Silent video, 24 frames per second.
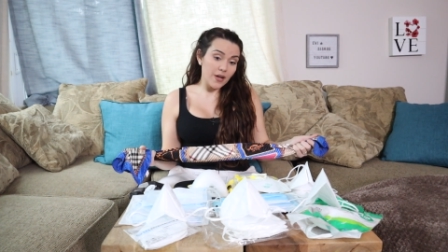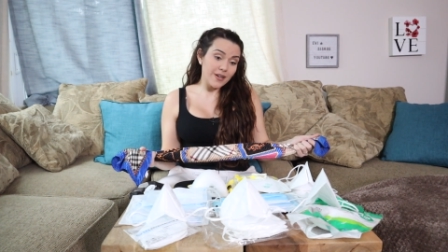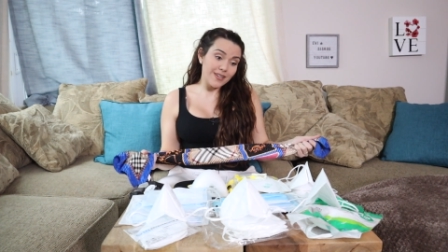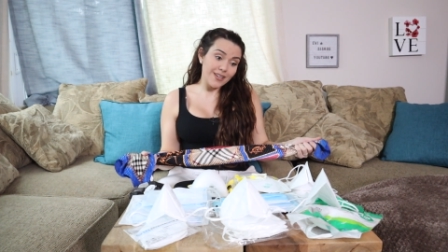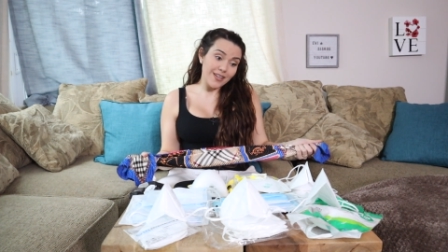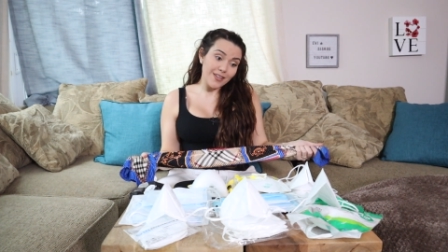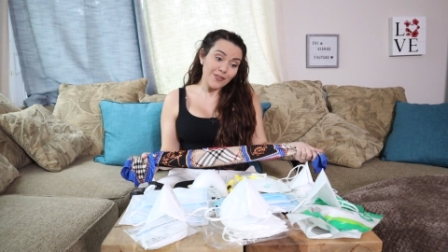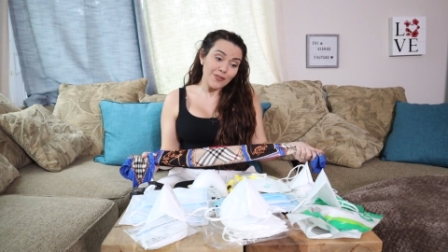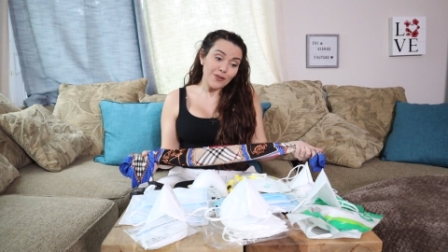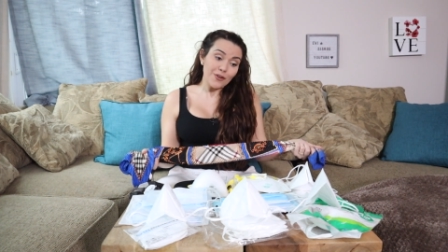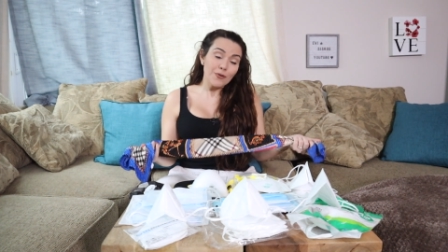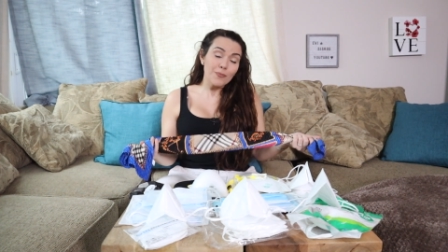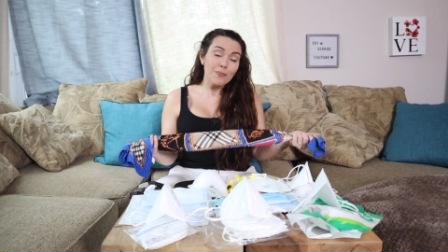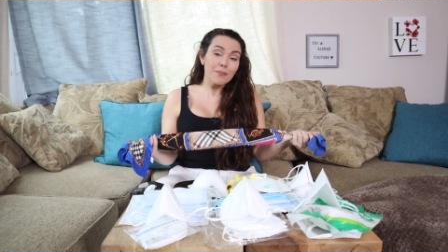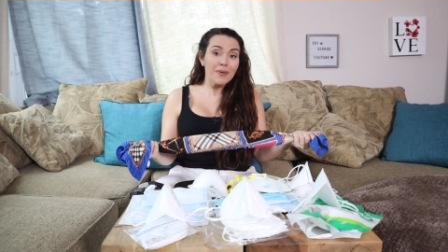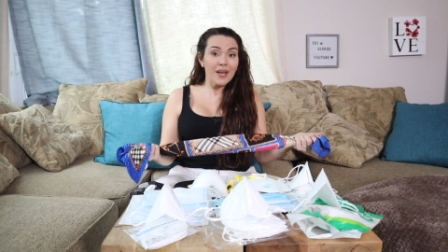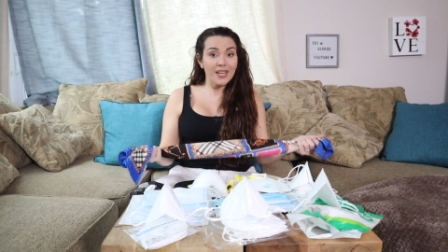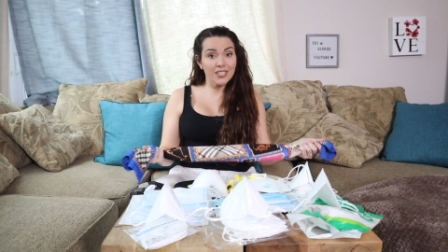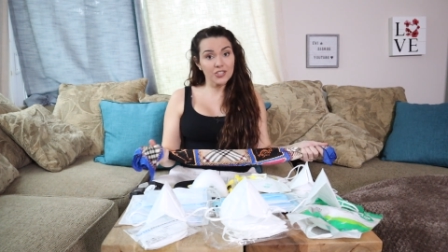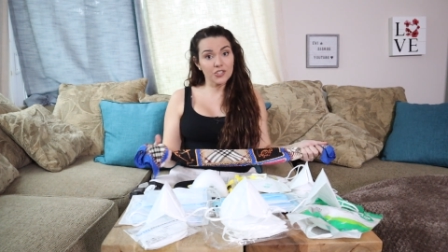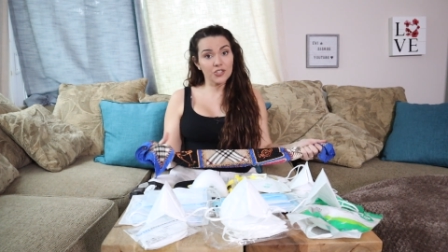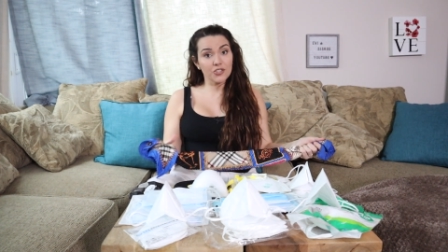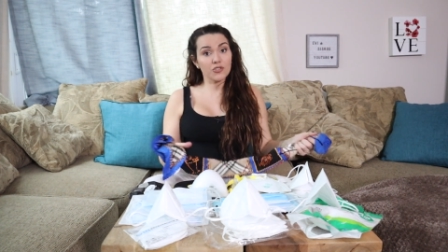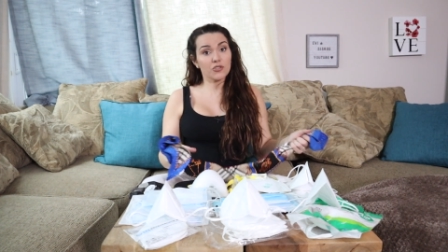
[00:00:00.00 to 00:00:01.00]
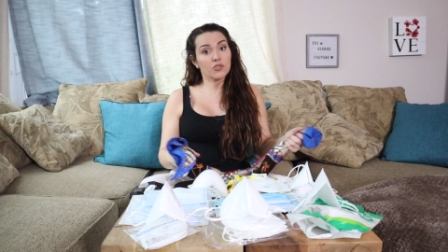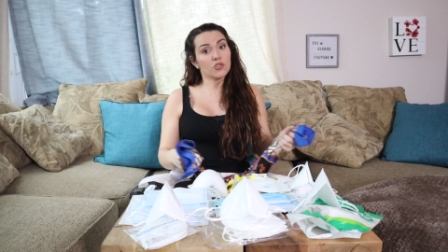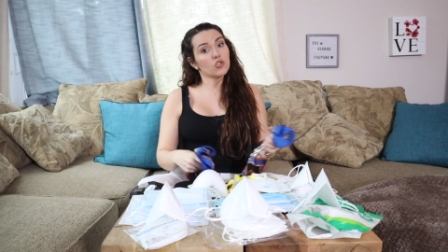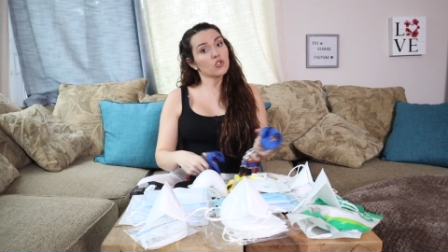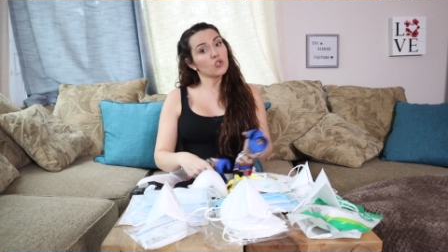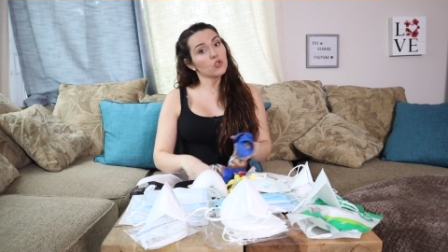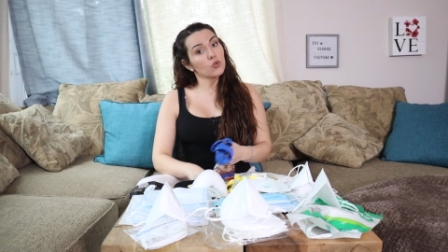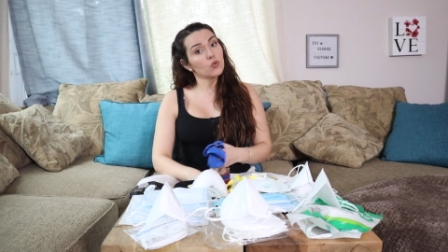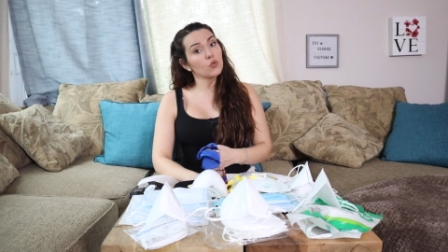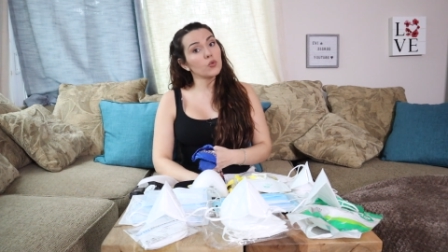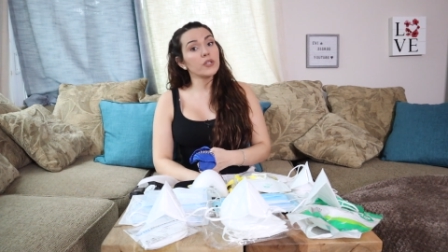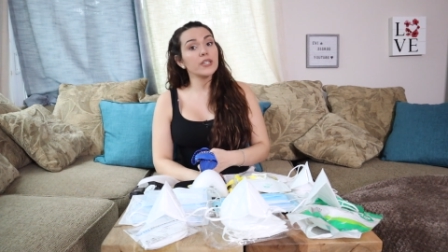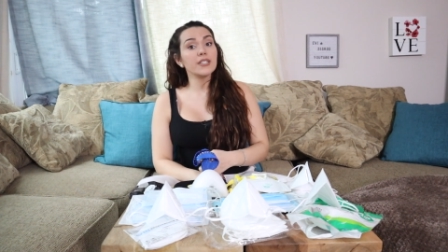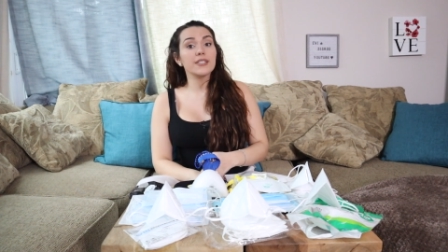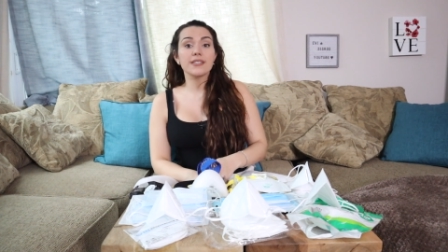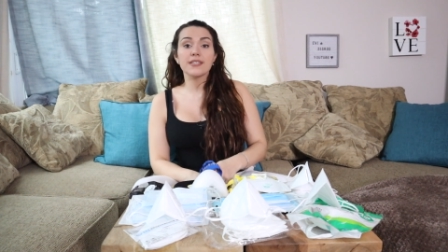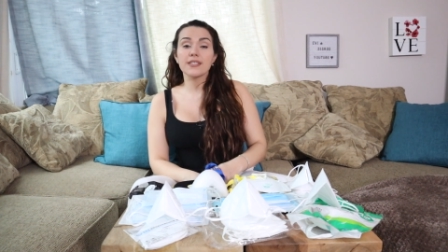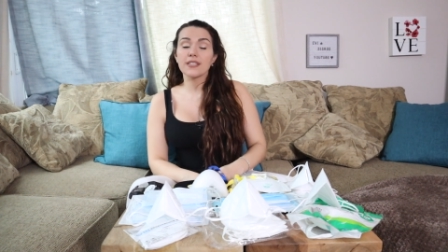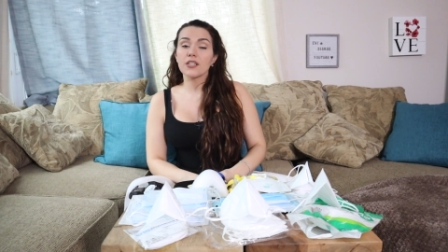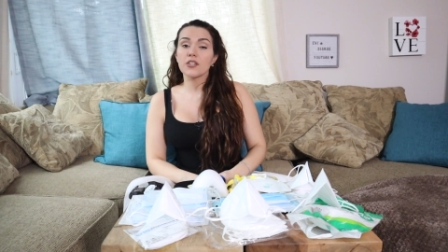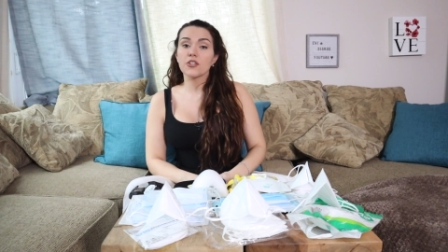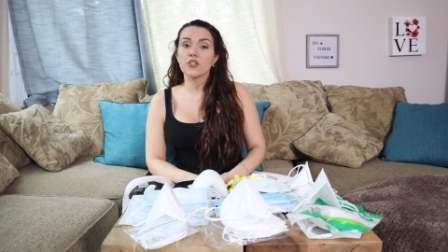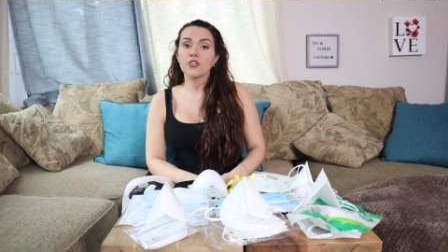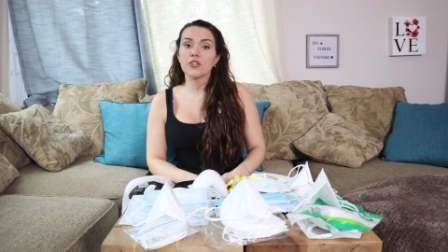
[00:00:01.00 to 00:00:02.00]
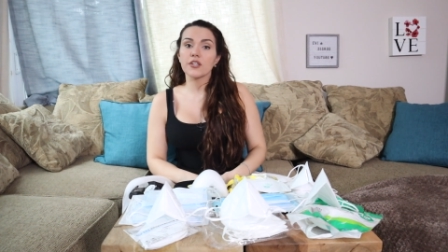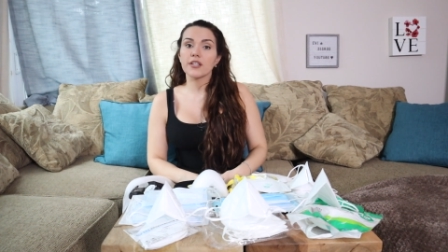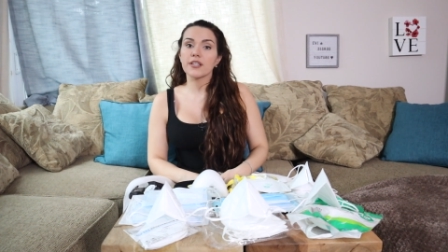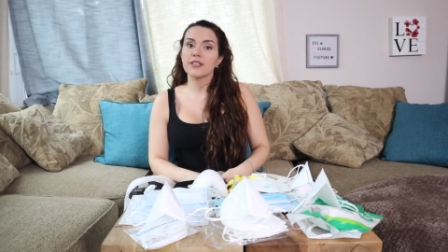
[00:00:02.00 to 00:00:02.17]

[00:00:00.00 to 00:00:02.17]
Another measure to consider